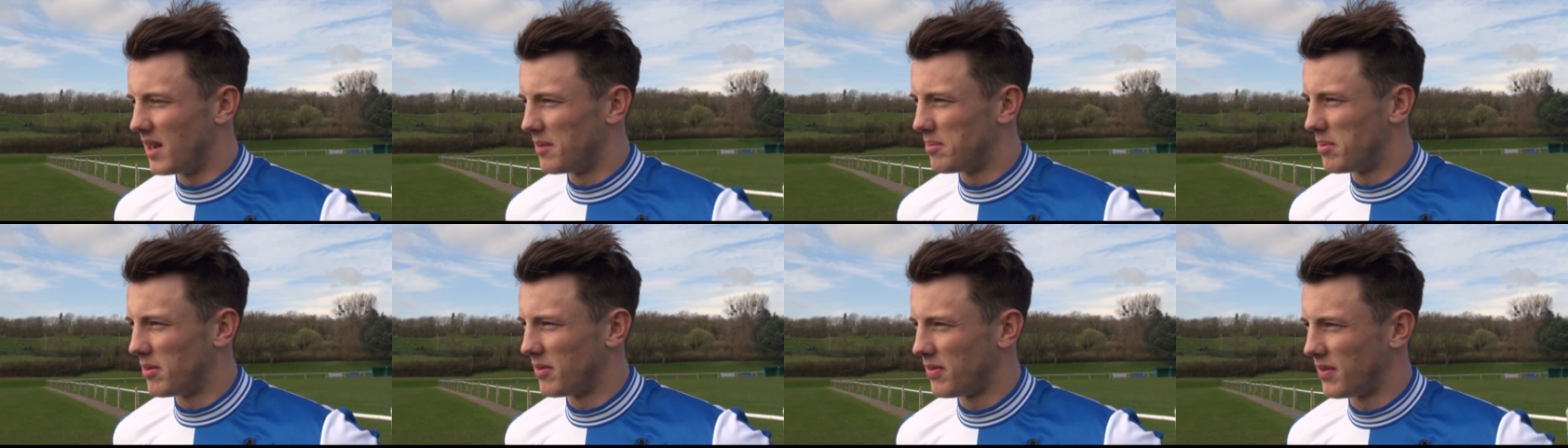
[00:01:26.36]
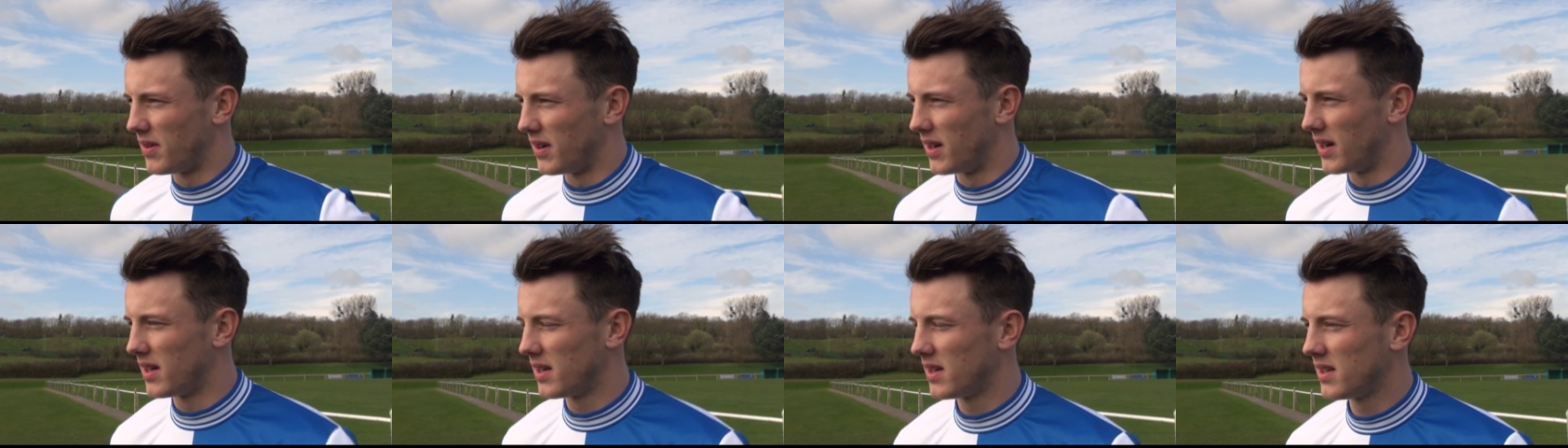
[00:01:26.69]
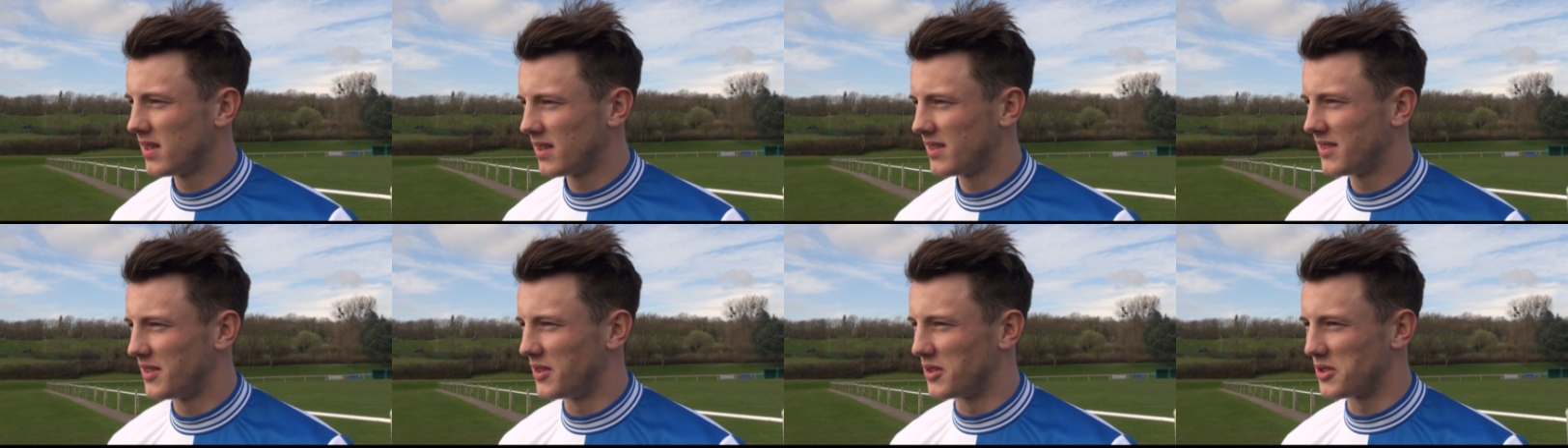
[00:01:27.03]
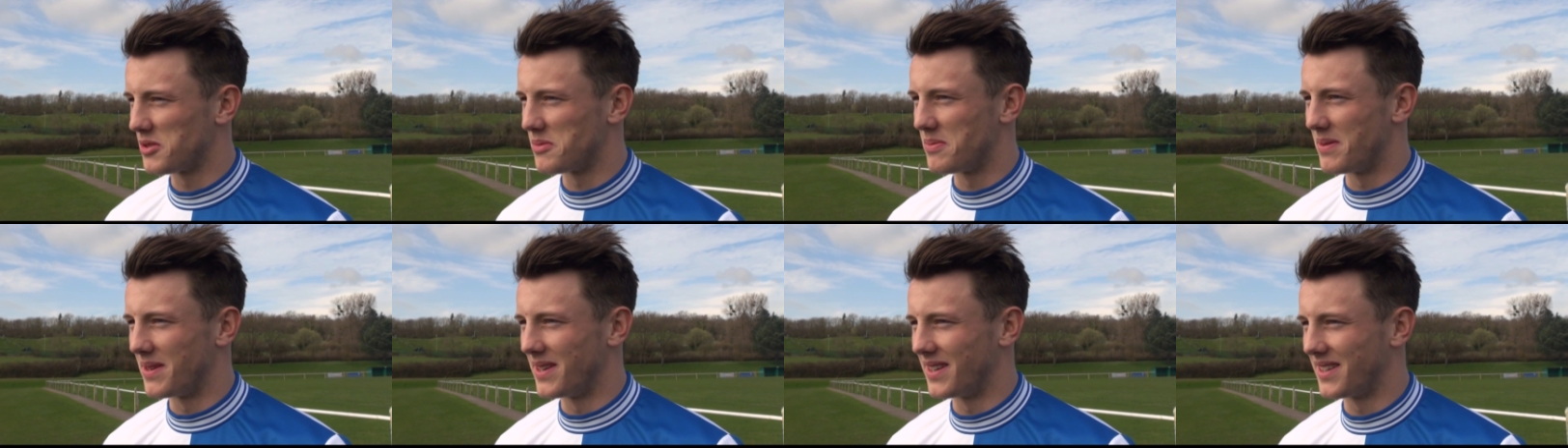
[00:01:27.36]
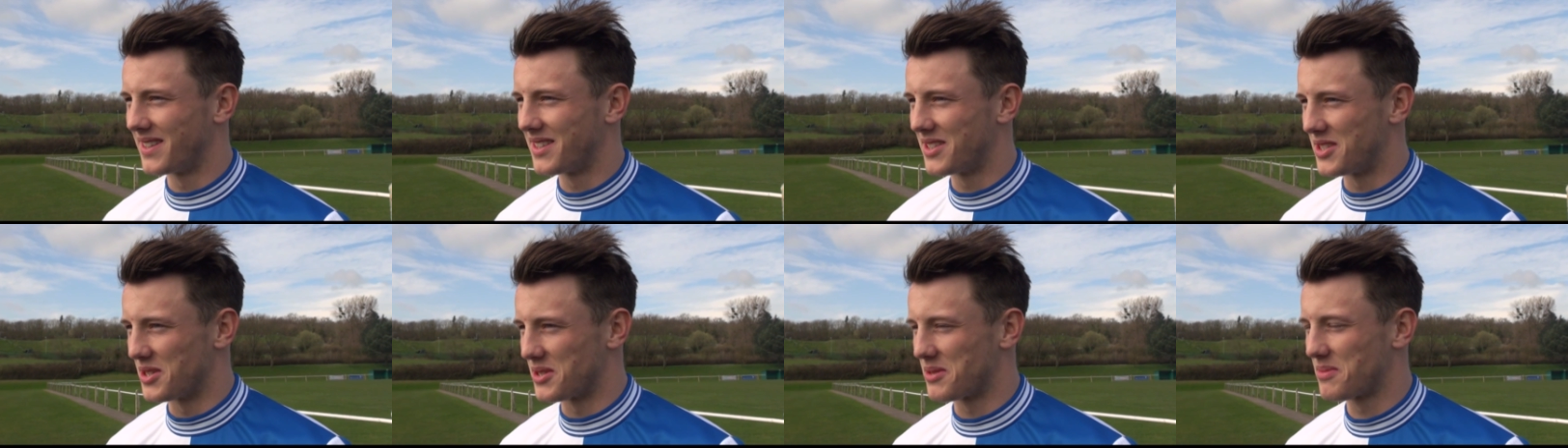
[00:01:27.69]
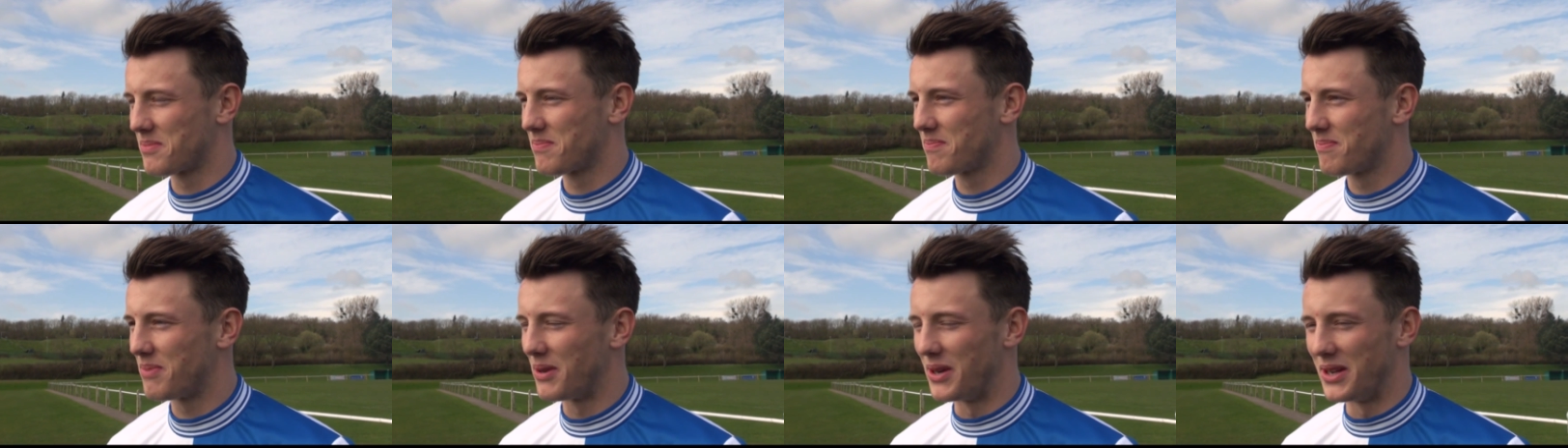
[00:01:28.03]
Yeah, I prefer not to be
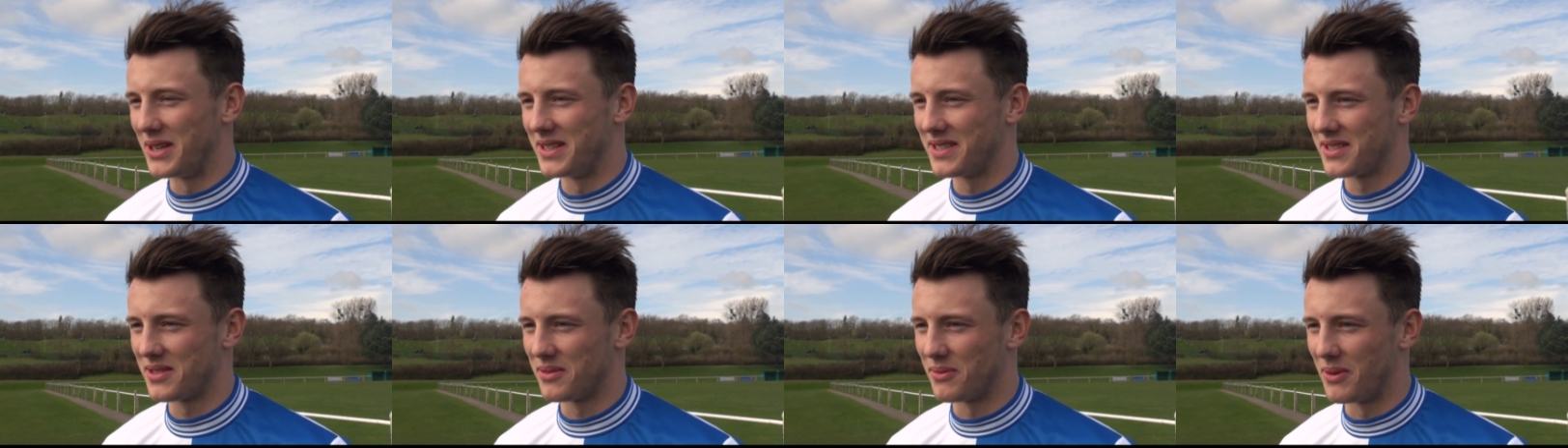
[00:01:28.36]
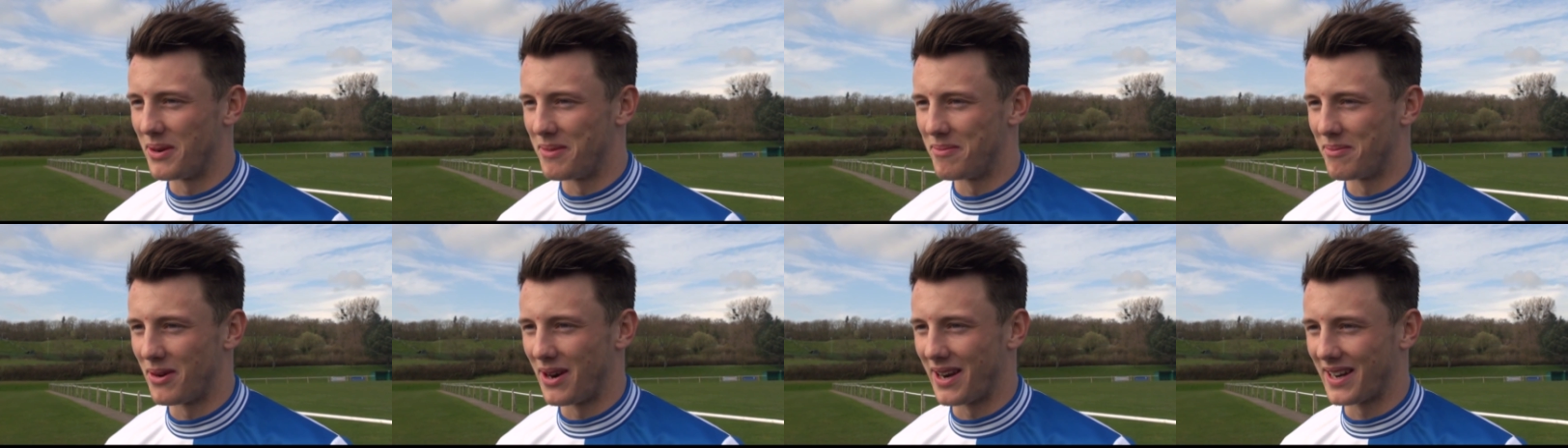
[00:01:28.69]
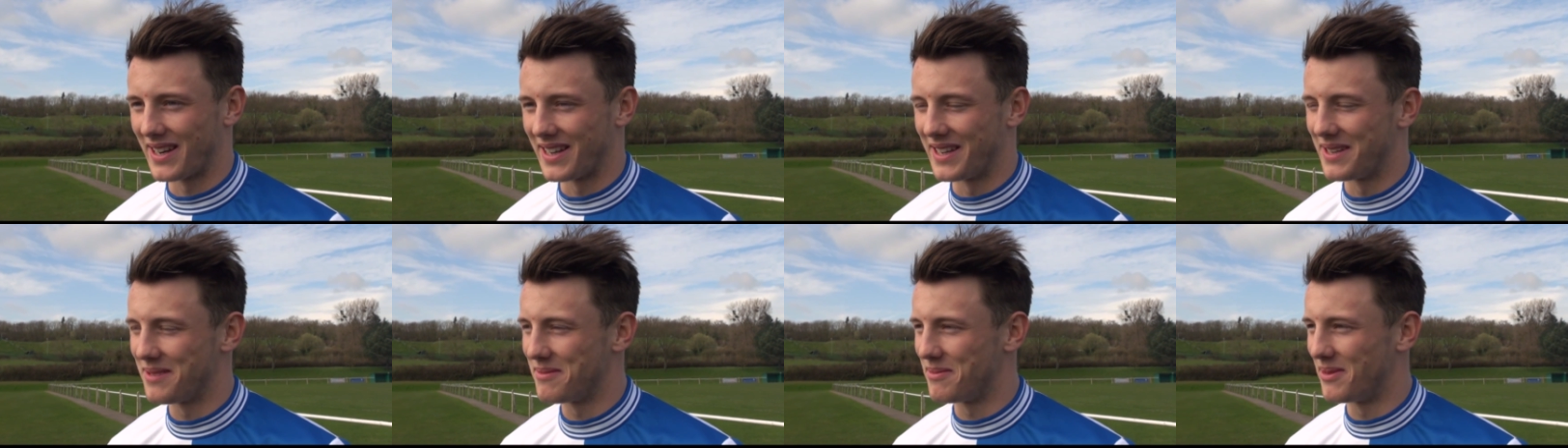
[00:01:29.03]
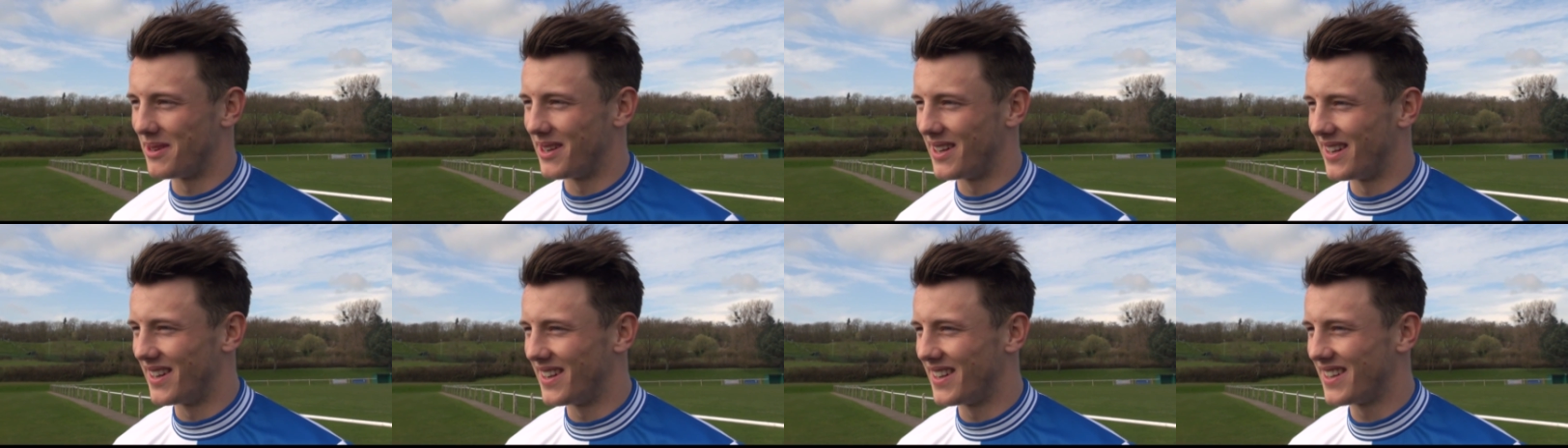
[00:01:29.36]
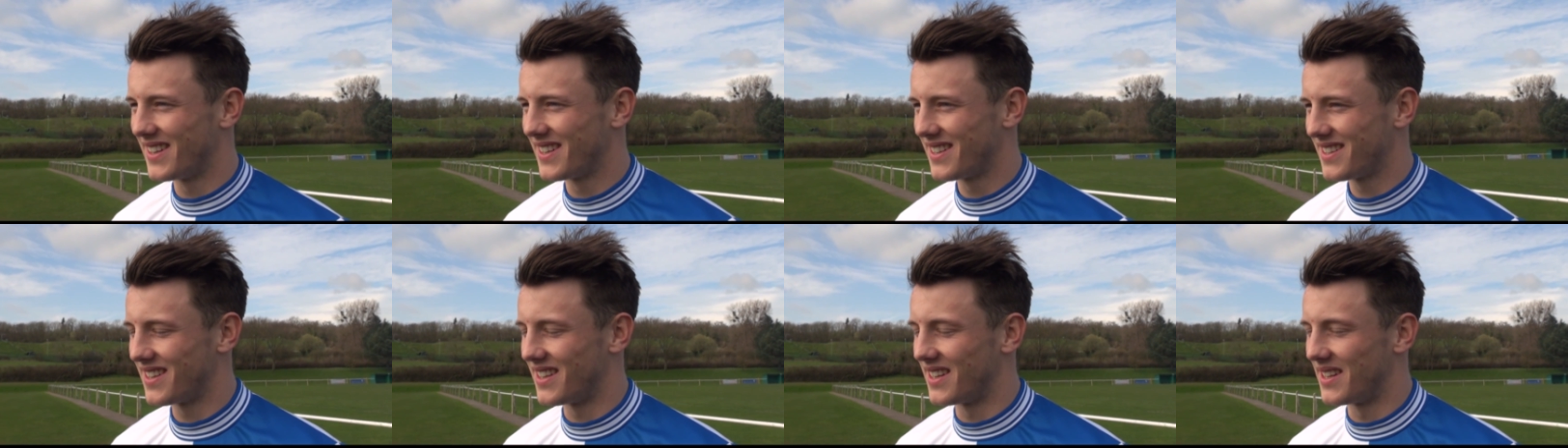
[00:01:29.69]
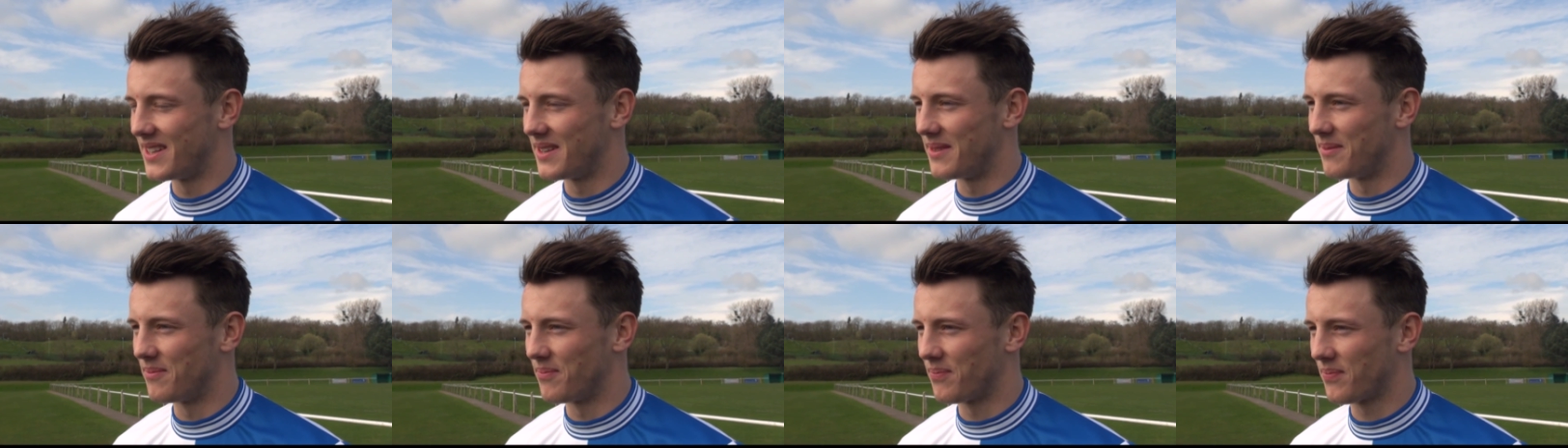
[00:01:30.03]
just put into one bracket, but
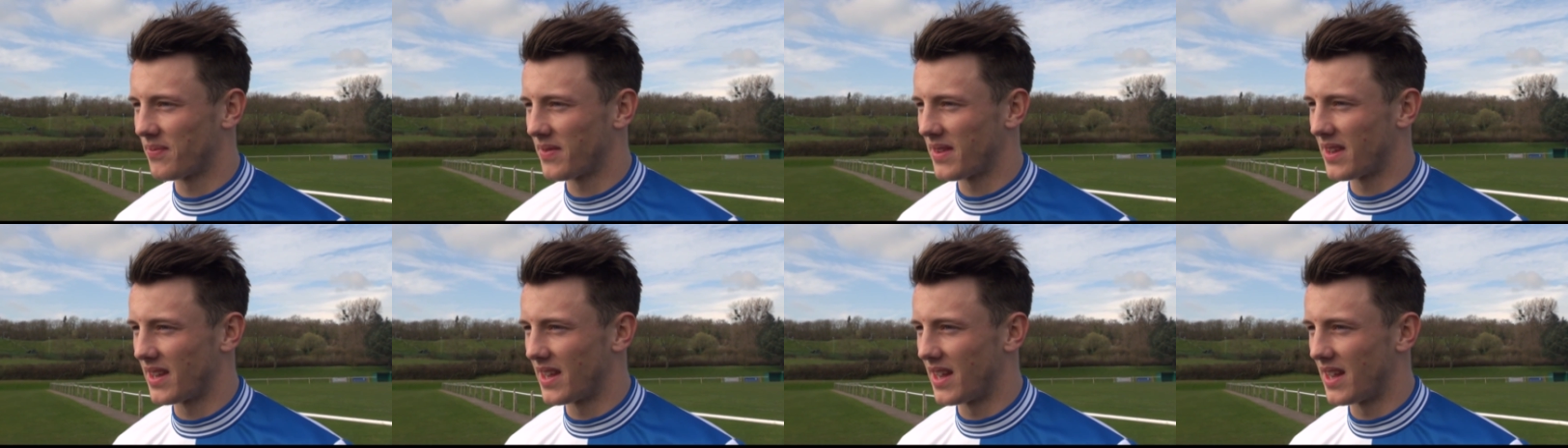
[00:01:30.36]
um,